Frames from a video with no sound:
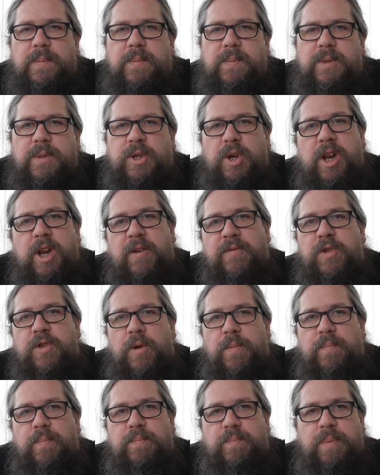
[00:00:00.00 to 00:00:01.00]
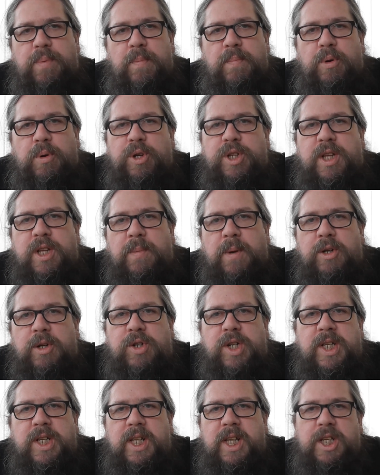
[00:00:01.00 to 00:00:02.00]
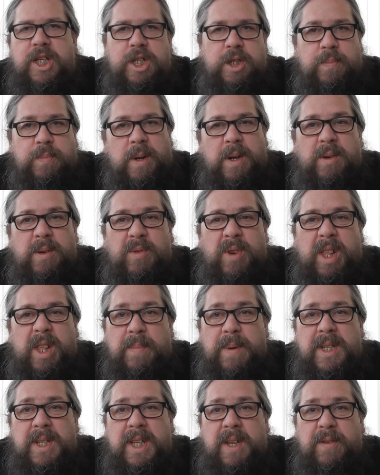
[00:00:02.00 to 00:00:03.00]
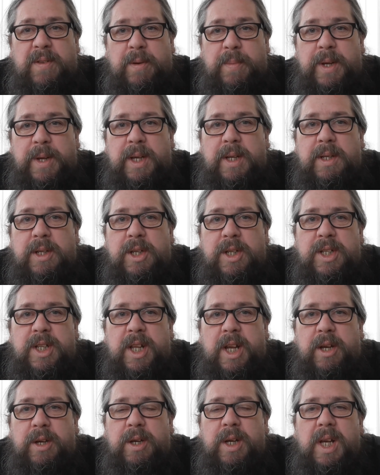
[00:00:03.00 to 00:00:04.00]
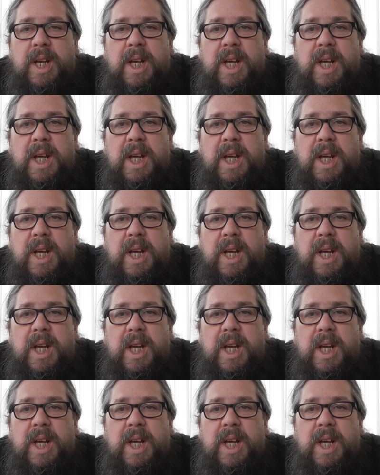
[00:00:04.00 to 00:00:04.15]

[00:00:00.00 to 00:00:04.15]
sorry I've not been posting much recently, it's just been really busy for me just now.